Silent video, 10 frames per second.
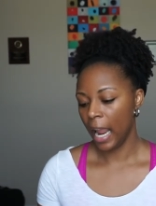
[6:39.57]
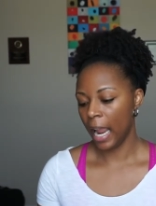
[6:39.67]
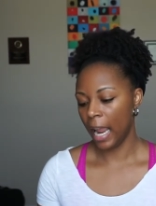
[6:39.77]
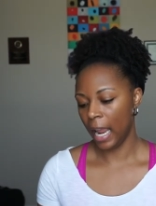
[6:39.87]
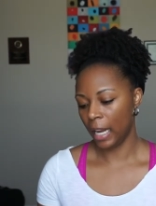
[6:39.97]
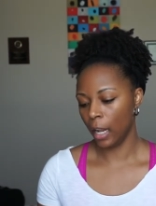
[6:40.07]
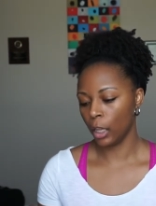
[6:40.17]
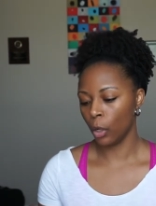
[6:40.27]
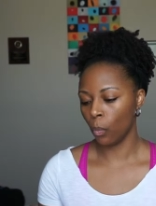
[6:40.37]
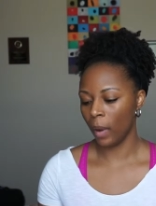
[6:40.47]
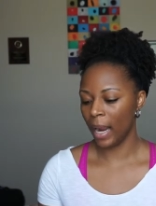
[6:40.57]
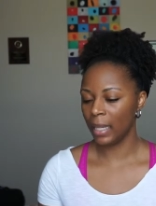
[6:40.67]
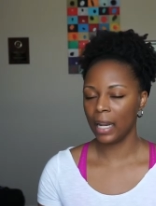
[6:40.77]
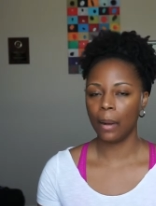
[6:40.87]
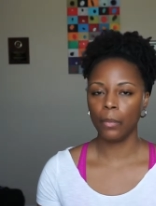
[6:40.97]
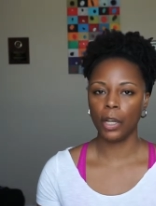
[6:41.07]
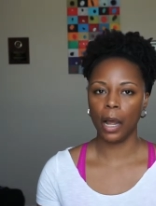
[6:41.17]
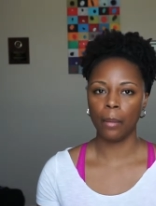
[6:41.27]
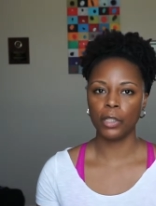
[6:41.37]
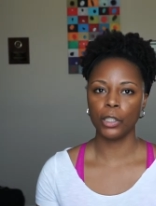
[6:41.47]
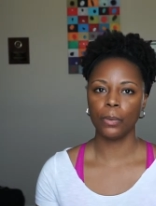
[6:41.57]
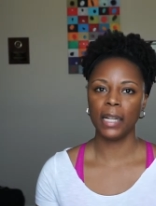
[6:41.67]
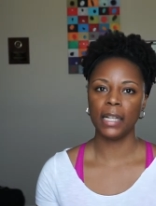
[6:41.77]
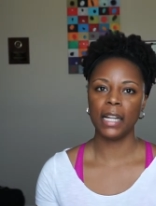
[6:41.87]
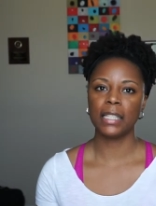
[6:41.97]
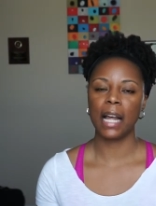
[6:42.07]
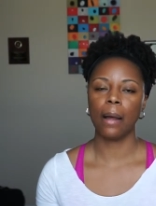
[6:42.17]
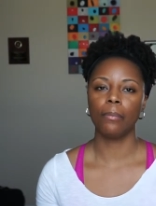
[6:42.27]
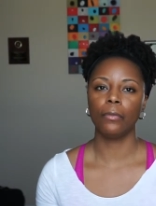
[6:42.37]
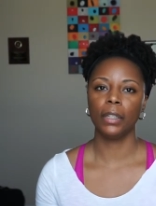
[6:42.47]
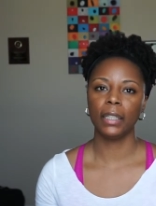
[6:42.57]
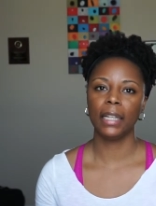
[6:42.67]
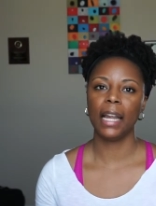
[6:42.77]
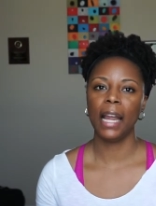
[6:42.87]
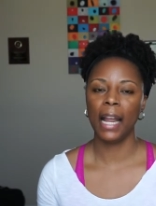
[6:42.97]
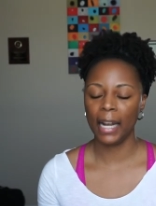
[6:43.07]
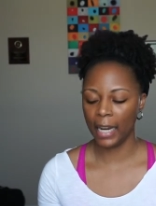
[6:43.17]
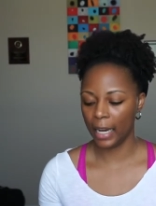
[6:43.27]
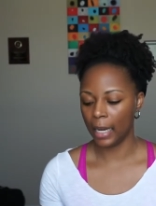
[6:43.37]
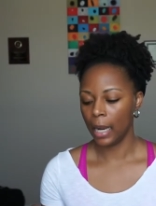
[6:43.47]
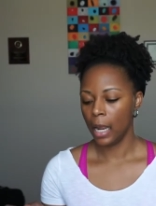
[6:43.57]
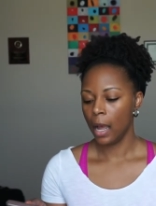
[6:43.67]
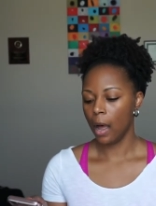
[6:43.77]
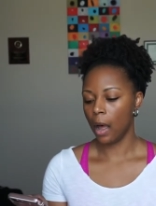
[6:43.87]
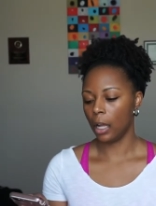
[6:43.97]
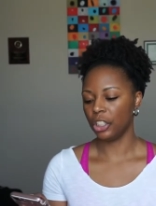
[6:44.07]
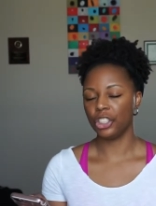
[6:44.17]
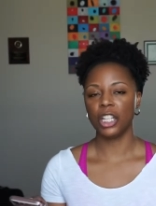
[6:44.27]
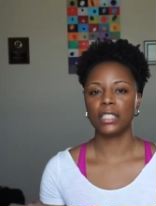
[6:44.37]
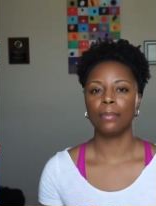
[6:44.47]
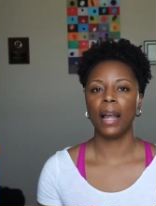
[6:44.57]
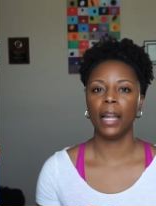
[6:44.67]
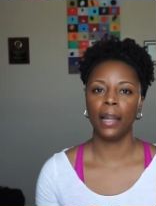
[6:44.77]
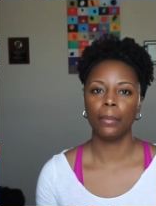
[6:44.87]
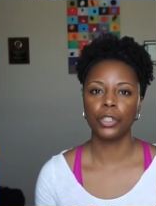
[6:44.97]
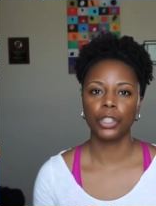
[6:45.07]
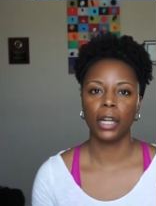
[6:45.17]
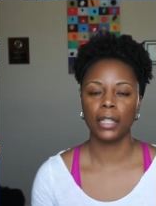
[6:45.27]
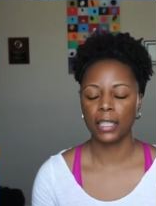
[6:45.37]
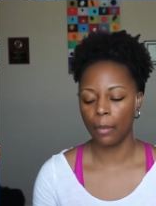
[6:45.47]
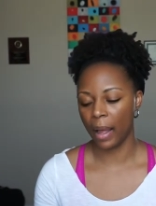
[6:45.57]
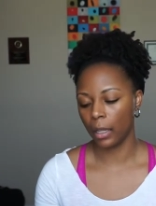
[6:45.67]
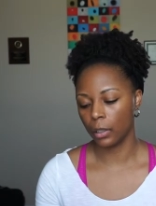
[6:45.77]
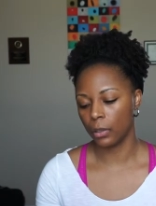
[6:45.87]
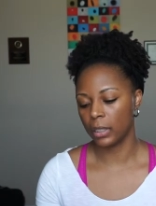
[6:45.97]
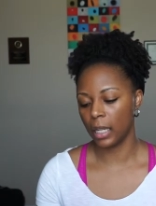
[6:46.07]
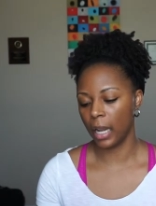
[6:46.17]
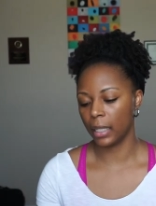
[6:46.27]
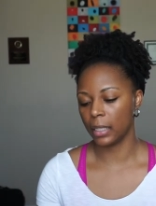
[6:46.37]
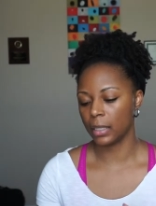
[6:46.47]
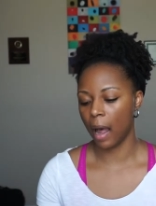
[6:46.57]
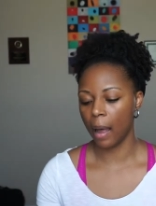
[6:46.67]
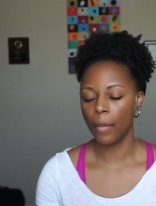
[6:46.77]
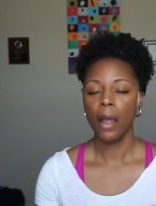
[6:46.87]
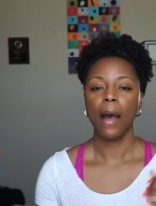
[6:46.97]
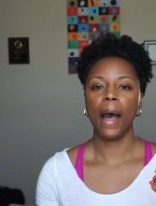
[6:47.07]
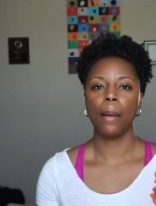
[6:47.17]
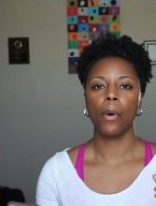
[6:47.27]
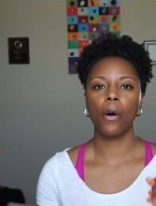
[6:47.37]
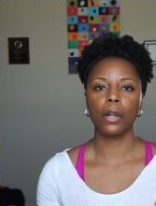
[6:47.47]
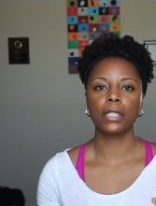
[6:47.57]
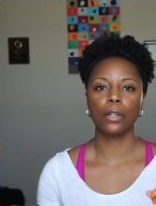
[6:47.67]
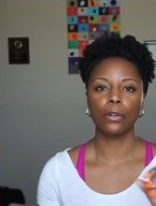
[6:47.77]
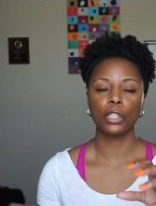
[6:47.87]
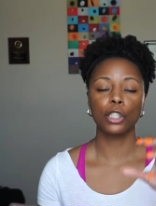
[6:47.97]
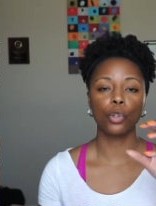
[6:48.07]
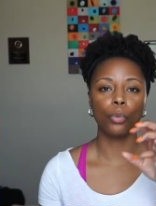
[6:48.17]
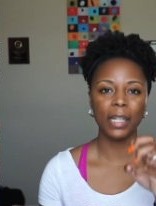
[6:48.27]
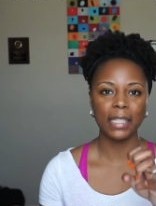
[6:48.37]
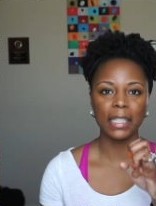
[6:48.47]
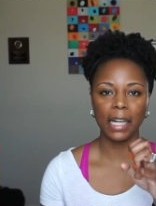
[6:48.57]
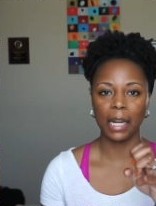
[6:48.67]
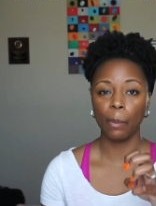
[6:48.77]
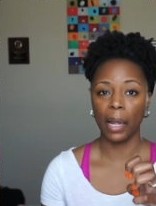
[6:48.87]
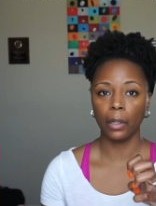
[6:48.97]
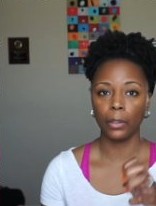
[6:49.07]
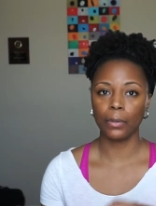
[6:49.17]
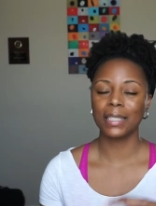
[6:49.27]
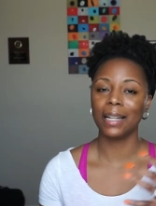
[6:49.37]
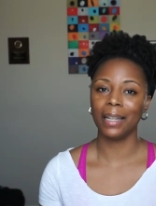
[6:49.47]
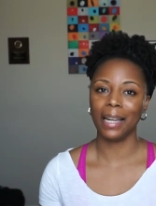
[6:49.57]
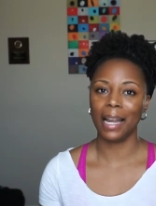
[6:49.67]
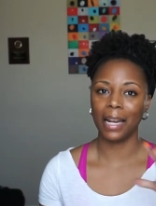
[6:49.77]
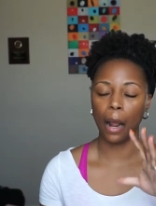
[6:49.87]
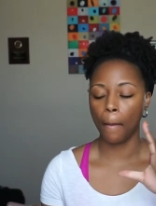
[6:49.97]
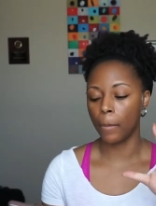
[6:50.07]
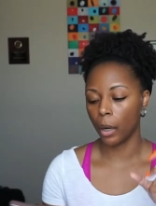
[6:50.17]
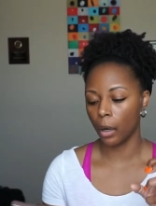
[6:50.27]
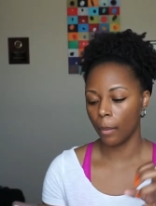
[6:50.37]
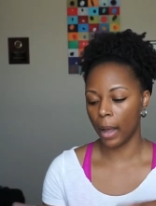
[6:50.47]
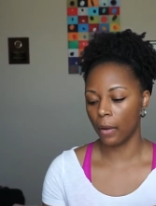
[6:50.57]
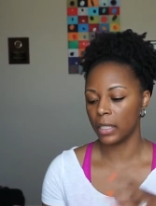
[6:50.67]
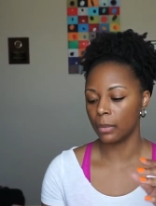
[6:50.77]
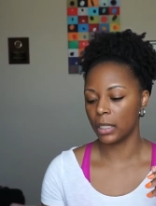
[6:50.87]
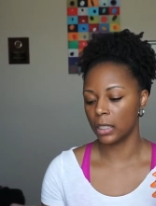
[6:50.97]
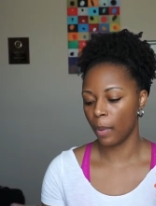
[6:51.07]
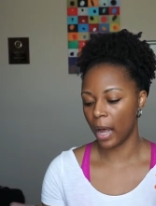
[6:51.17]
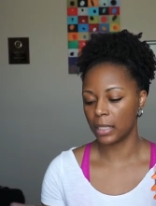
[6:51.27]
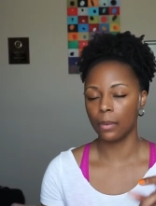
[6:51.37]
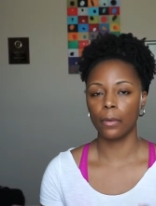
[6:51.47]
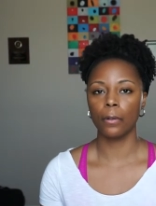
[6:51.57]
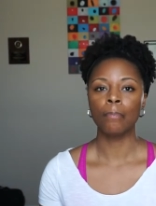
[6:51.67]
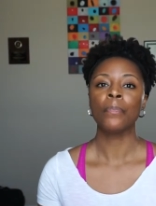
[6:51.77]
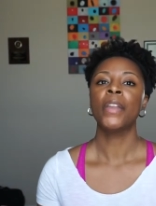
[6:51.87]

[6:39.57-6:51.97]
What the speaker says: And the way that I'm doing this, I'm really hitting just my hamstrings and my glutes, and at the top I'm also squeezing my glutes again, burn them out as much as possible.